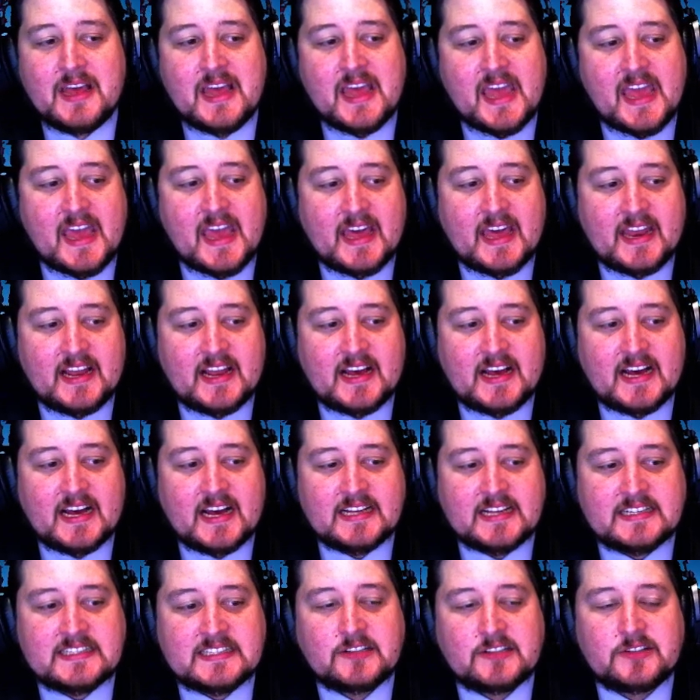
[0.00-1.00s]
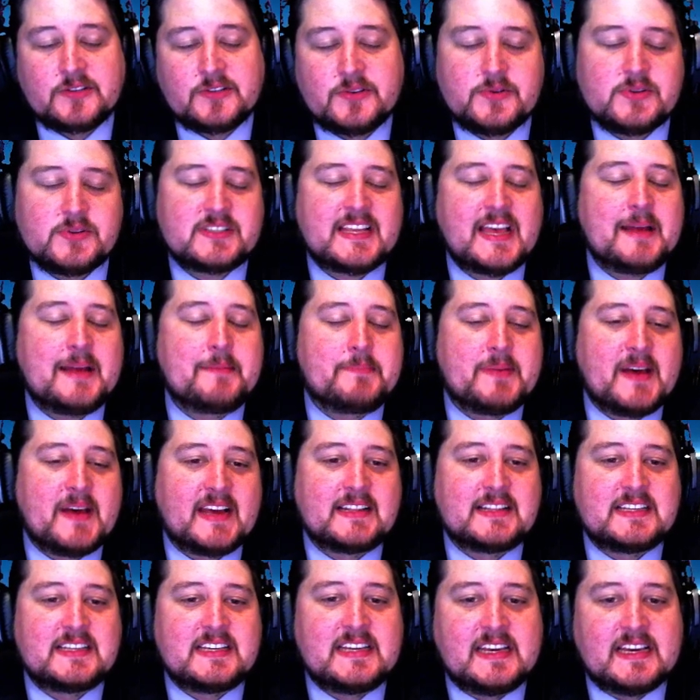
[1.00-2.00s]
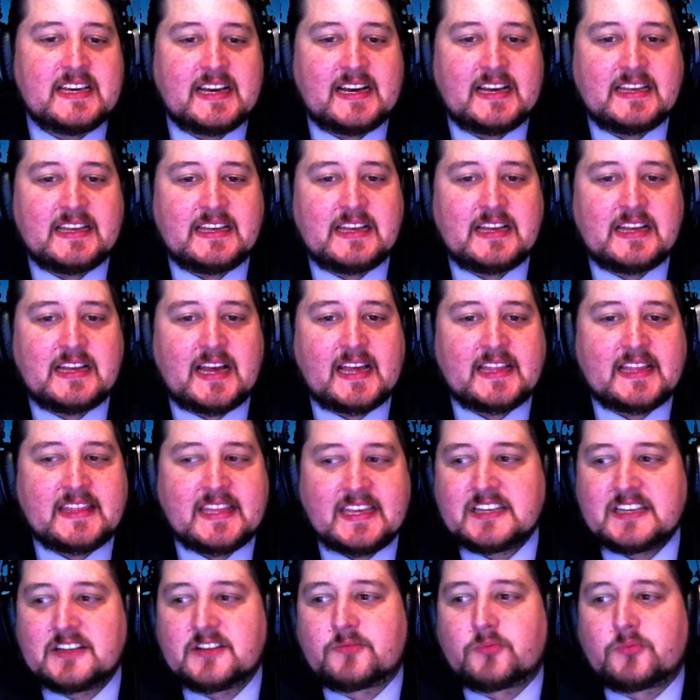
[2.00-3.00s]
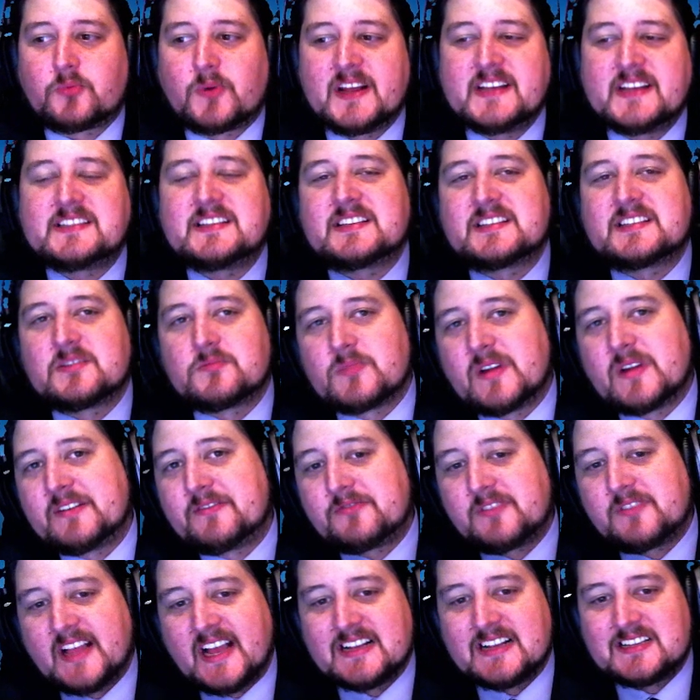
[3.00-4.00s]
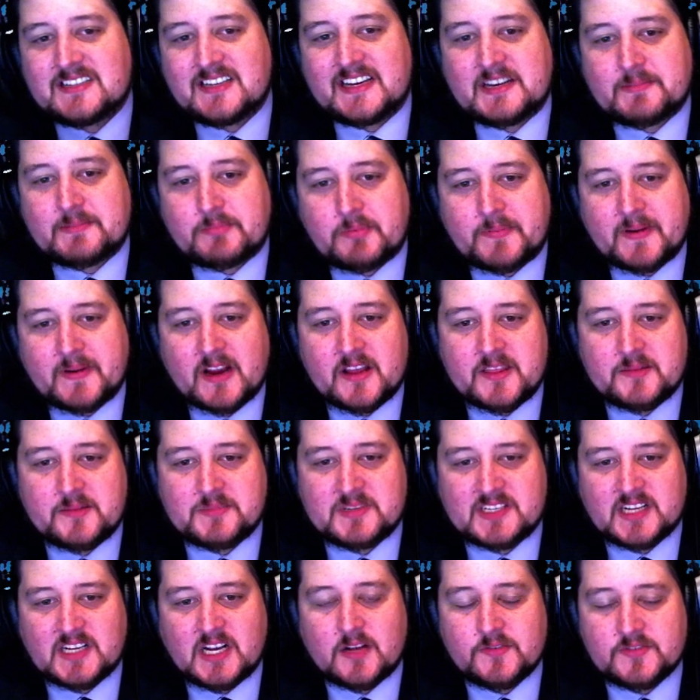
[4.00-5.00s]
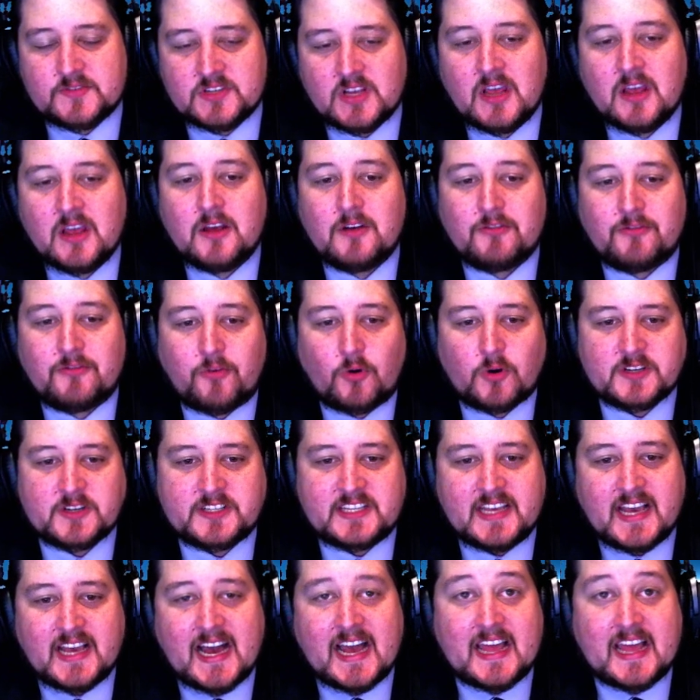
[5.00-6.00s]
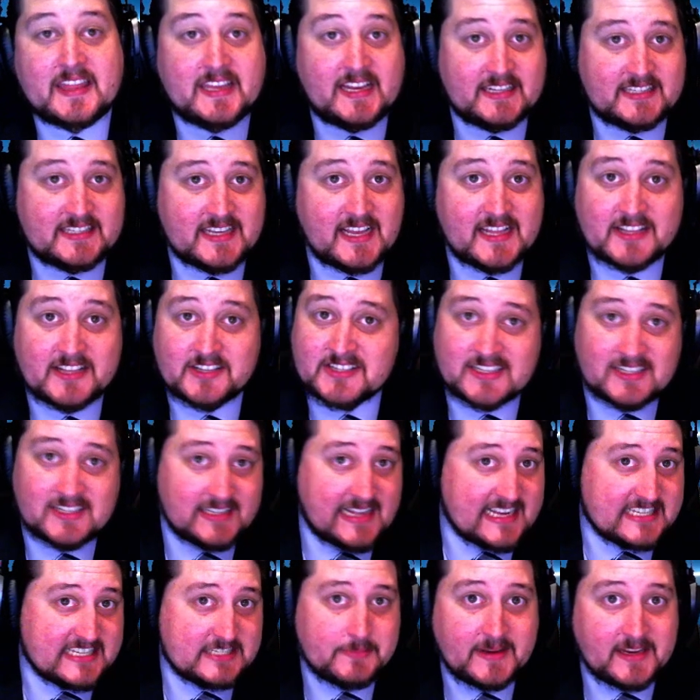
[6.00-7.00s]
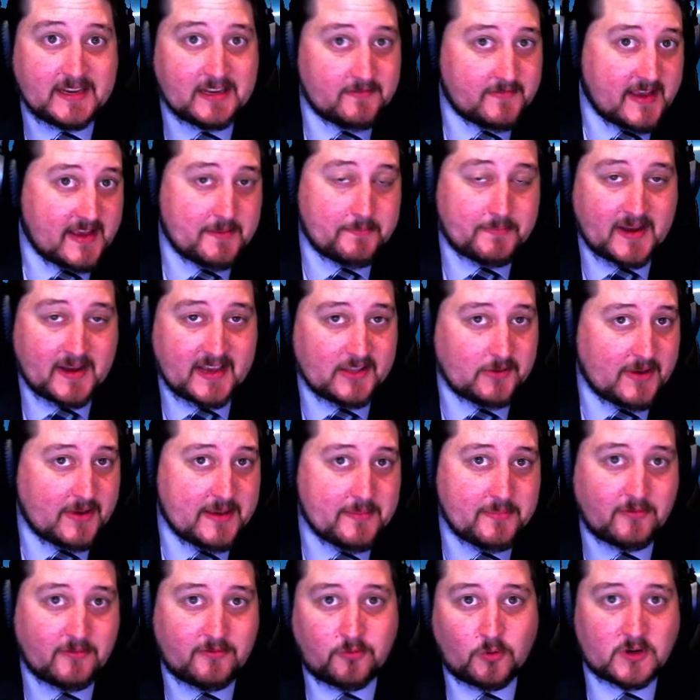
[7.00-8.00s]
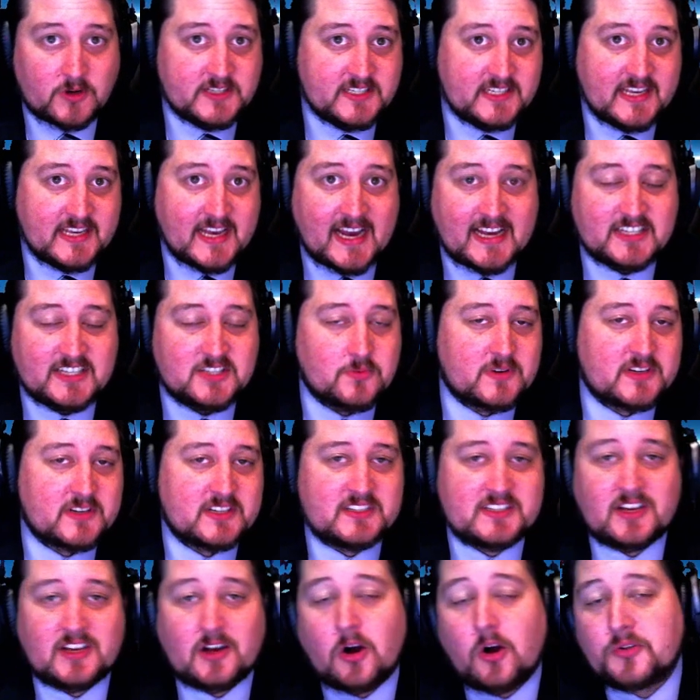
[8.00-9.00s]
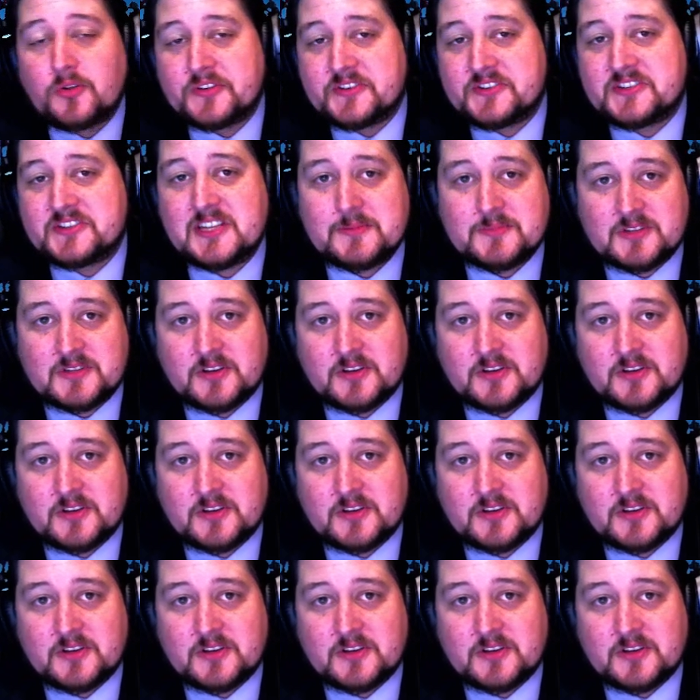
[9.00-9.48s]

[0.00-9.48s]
And uh, to lose that badly, I, think it raises some red flags. They need to prepare themselves for TI. That said, this is the last big event, by the way, before TI, so we're going to see all these teams